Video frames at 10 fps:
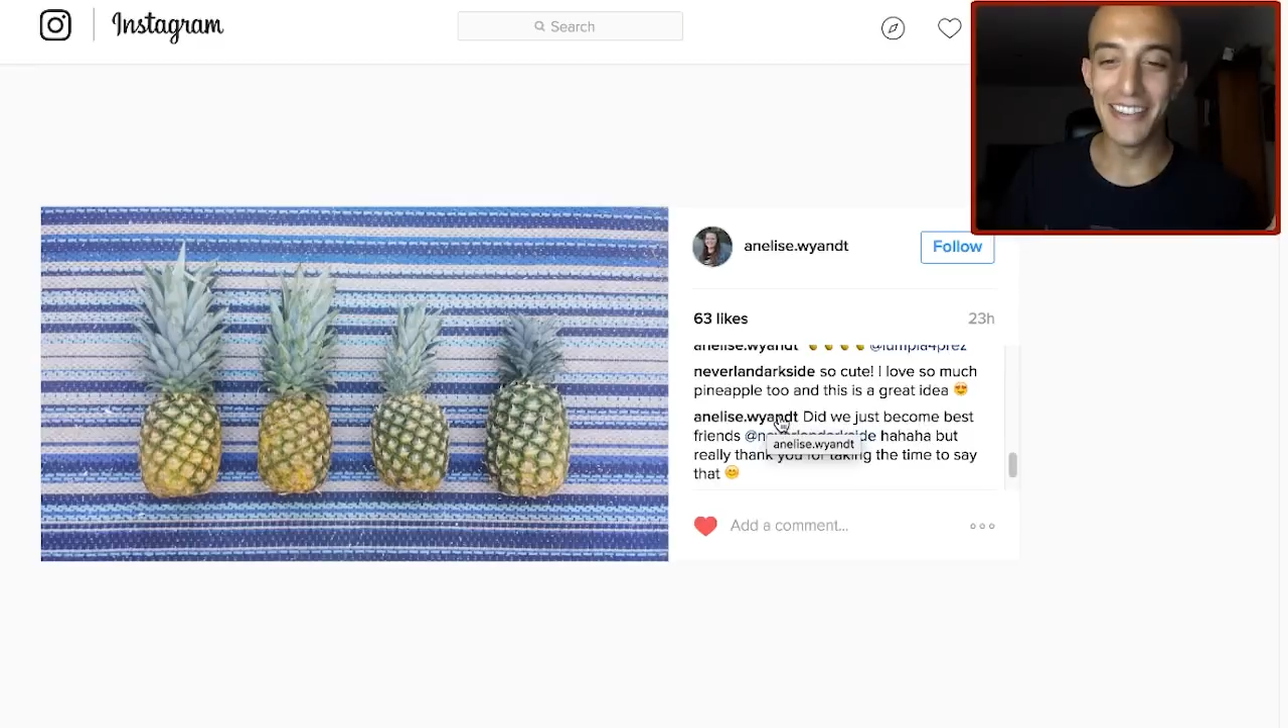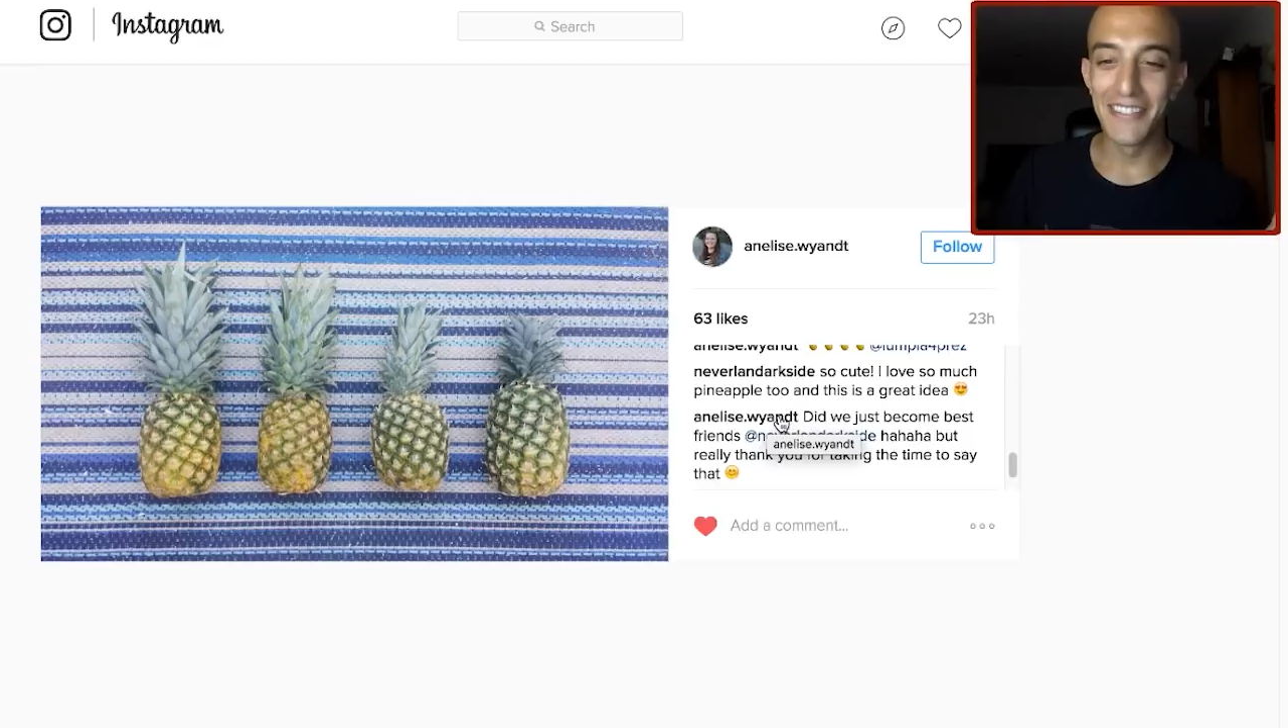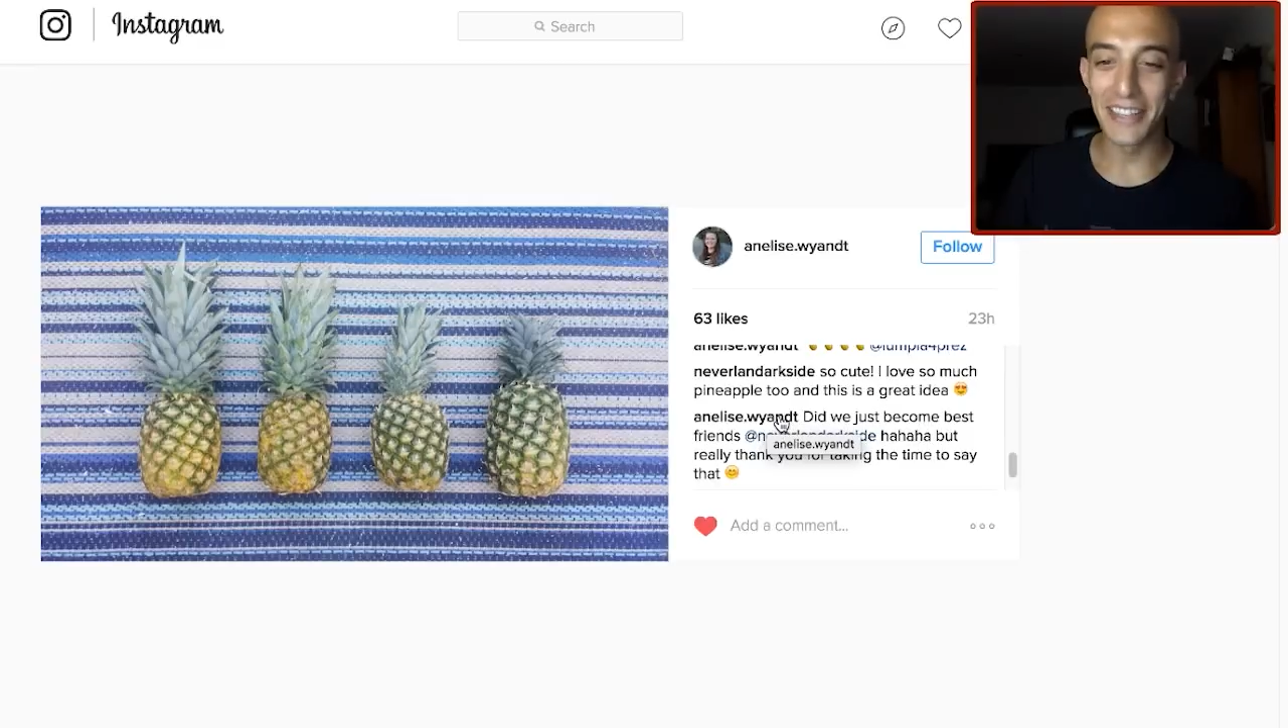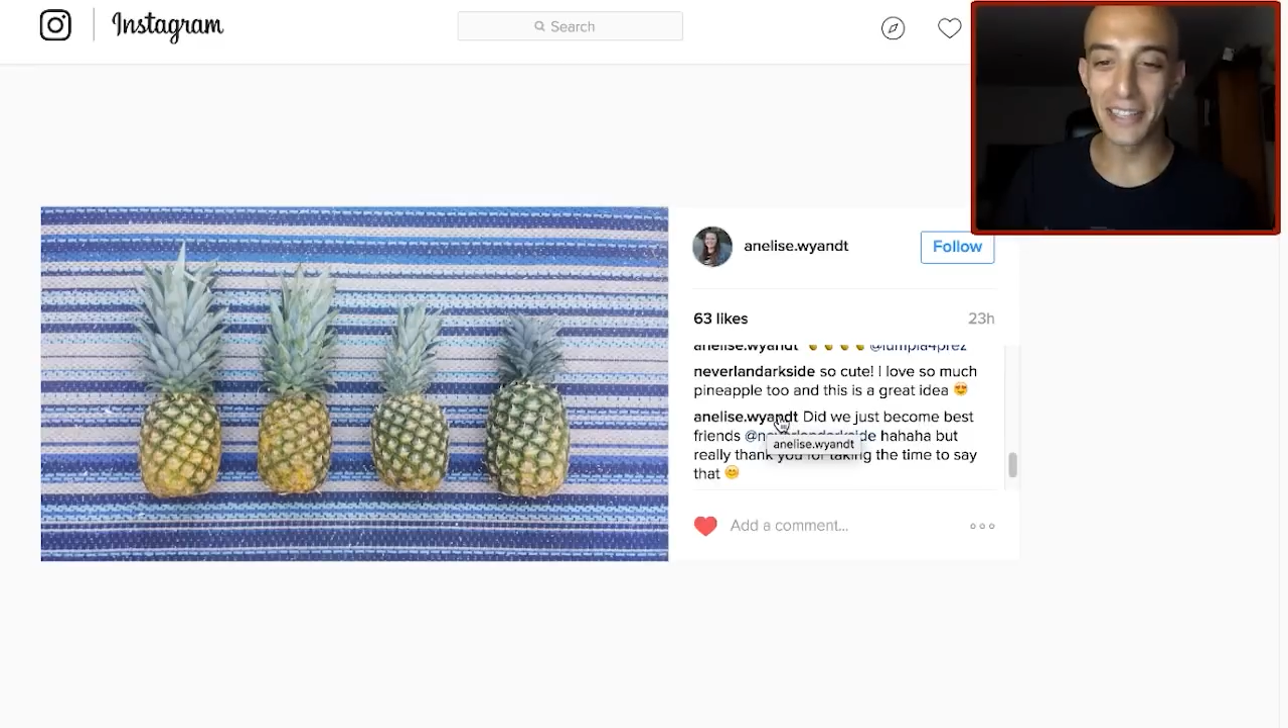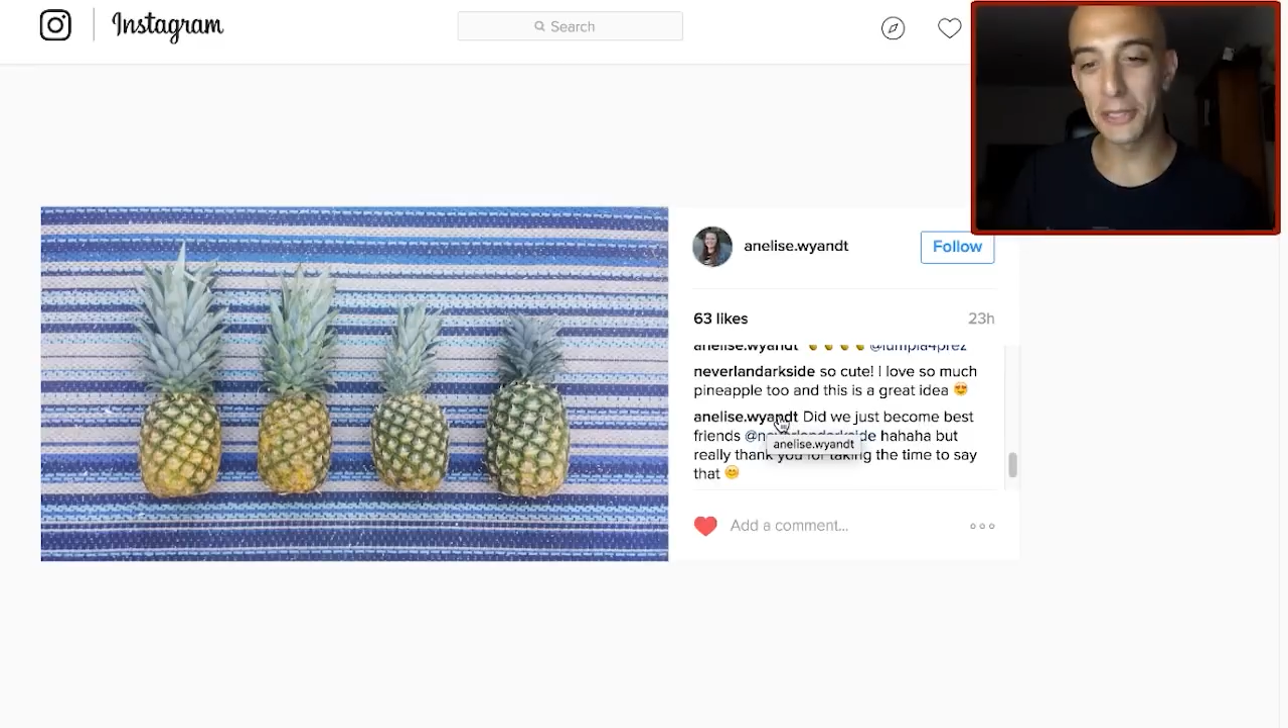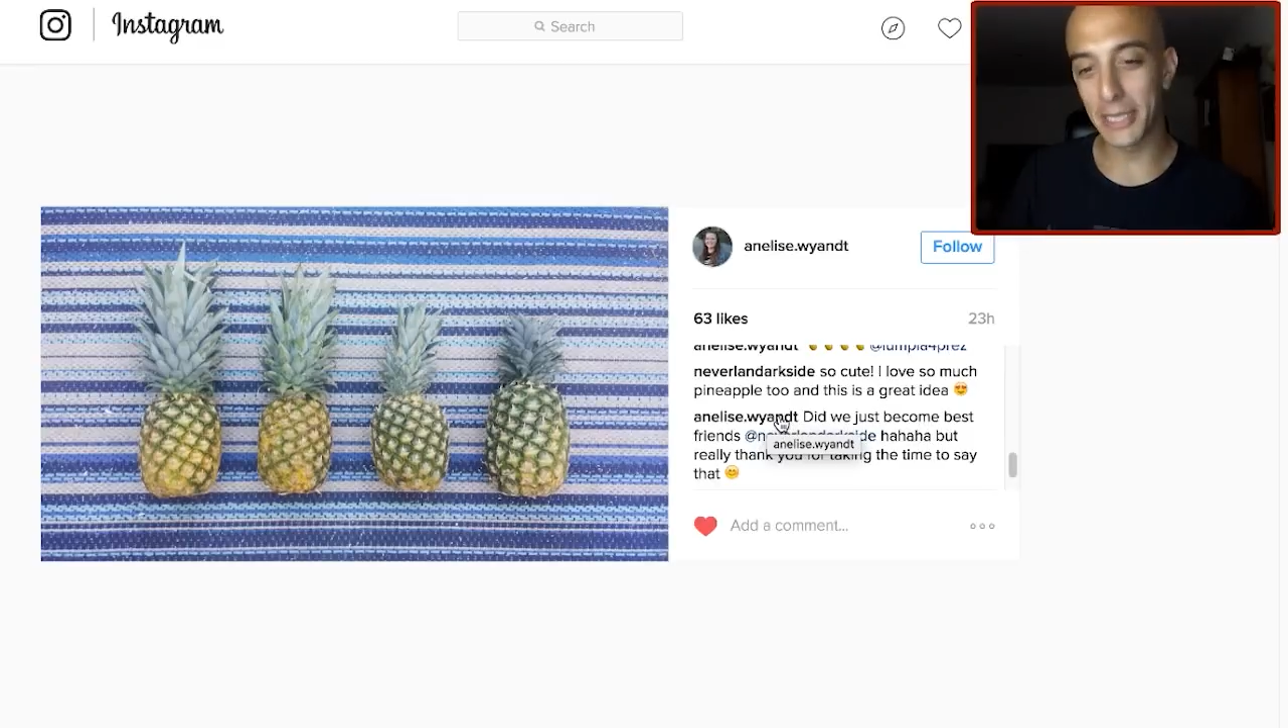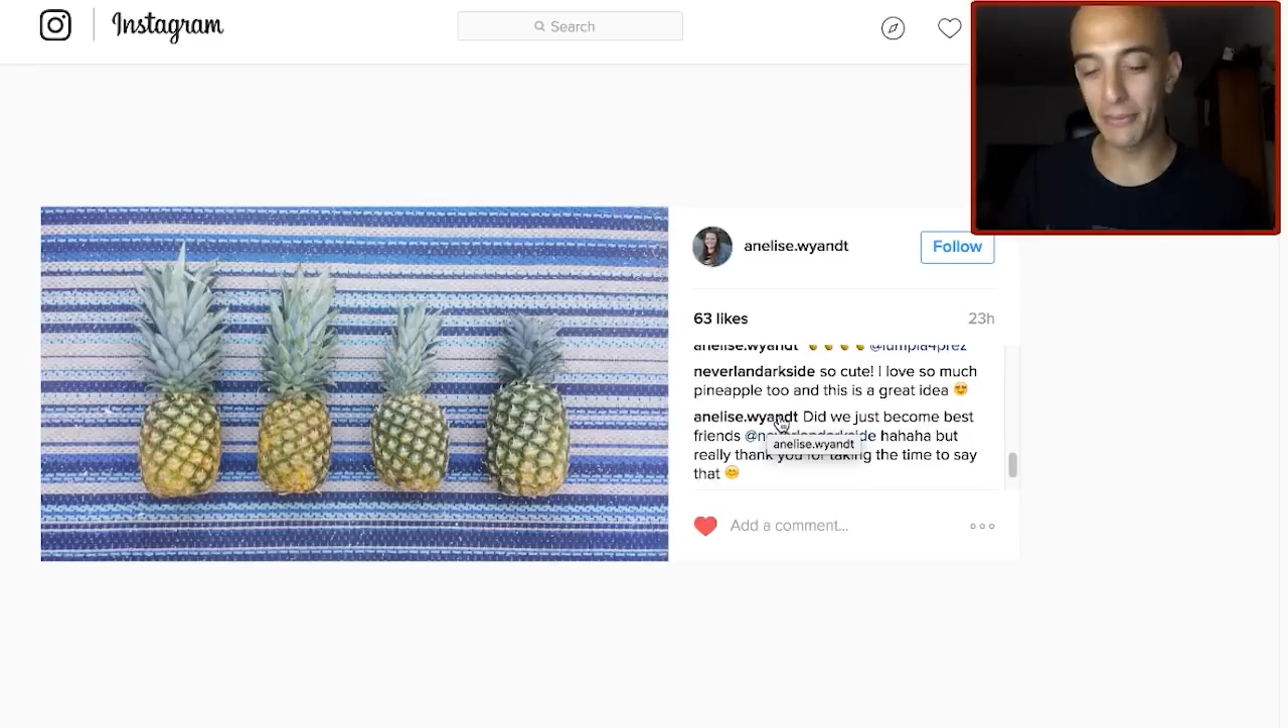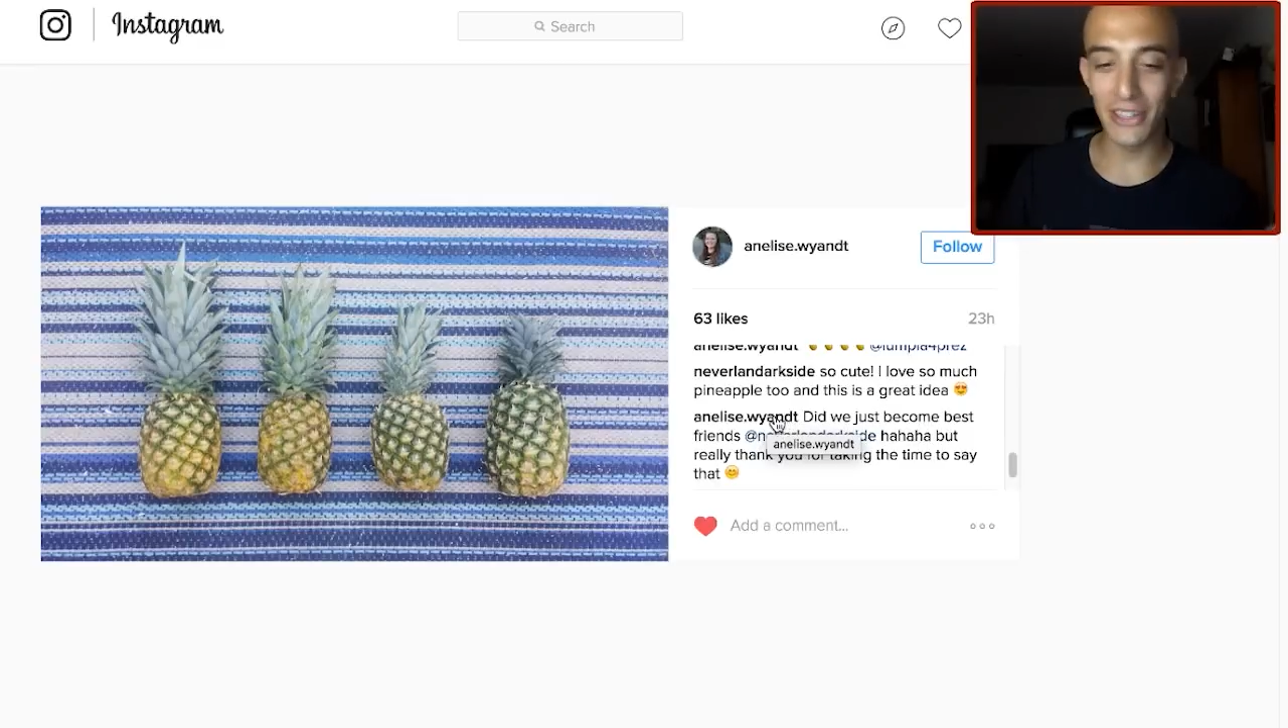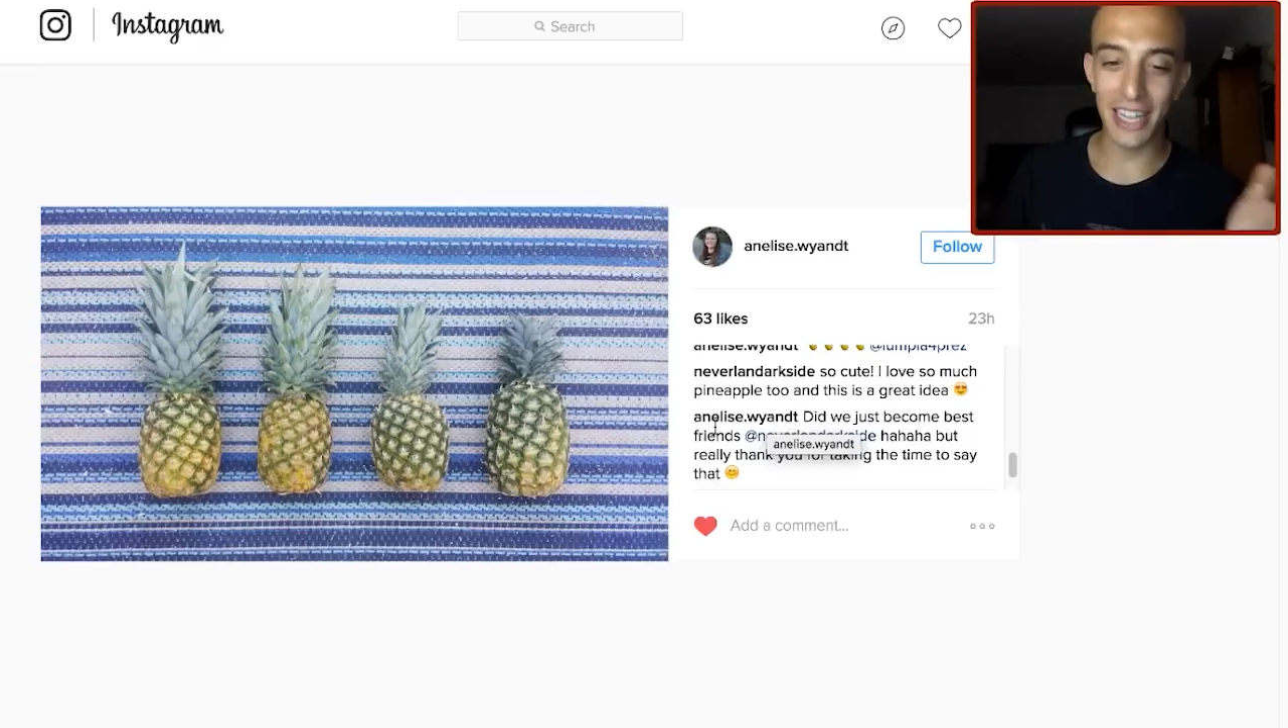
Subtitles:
because most people